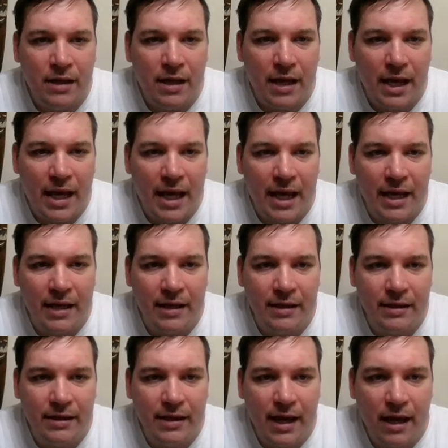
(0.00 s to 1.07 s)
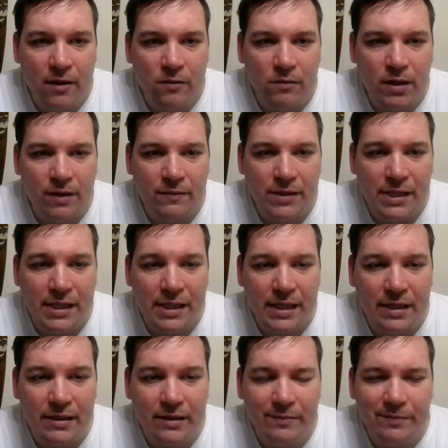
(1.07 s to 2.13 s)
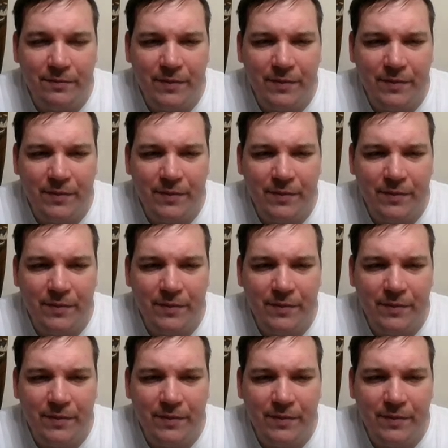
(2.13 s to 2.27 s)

and that whatever's in here is